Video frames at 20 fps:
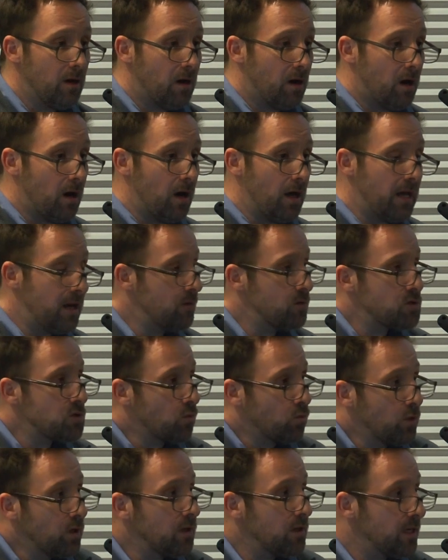And it was a
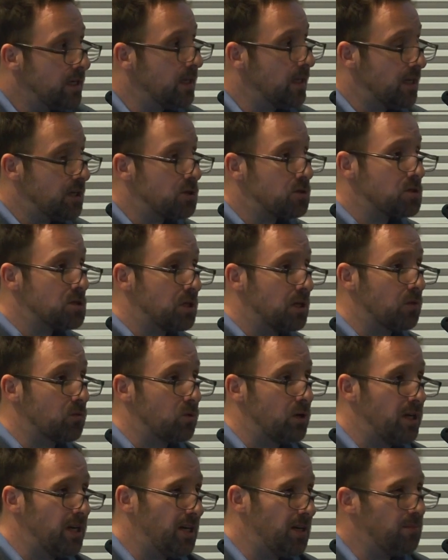really interesting
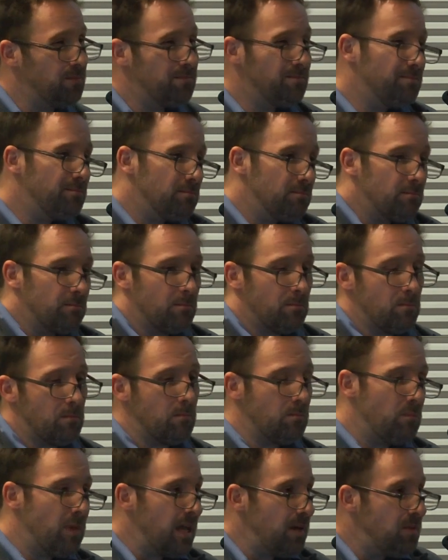read.
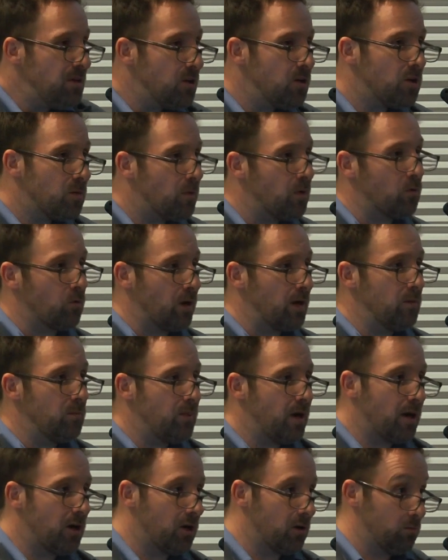Maybe could have been written
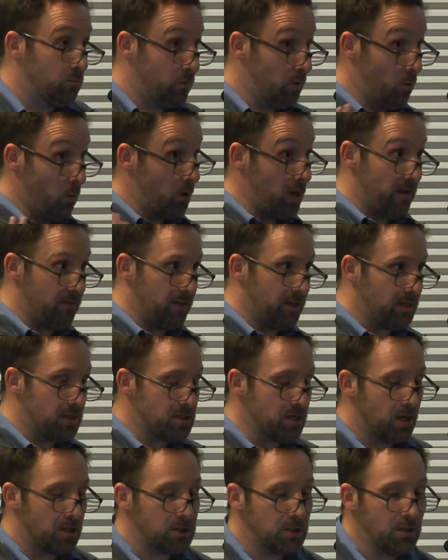better. We won't have that
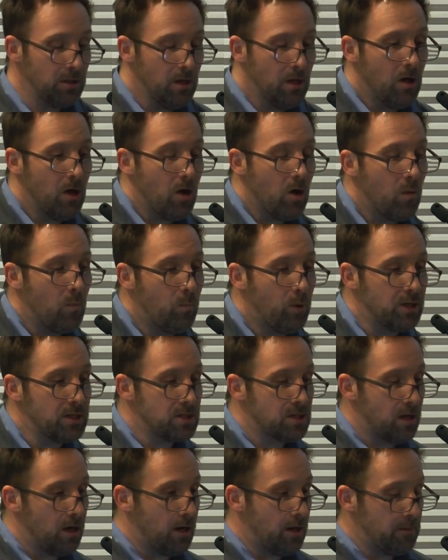discussion.
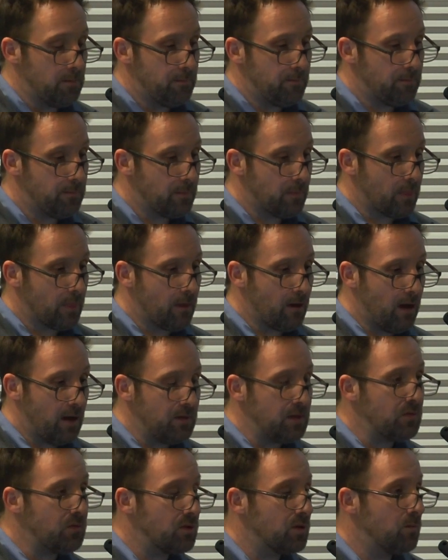But I
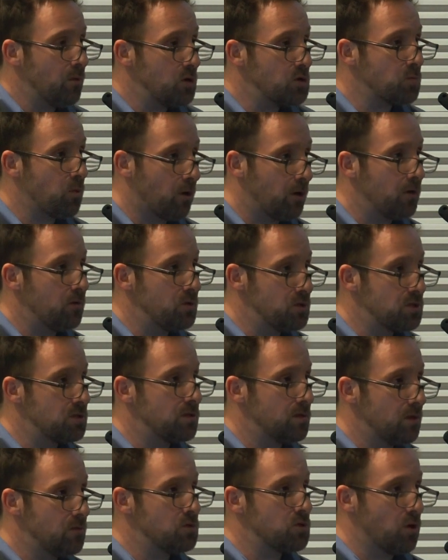think for the most part, it
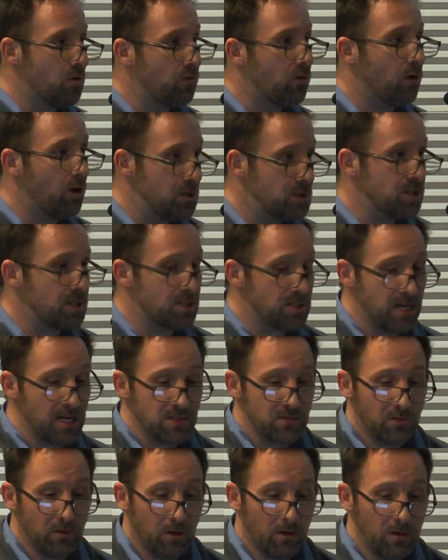was overall
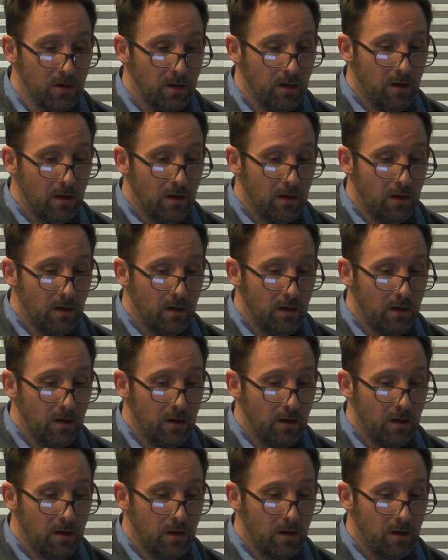successful.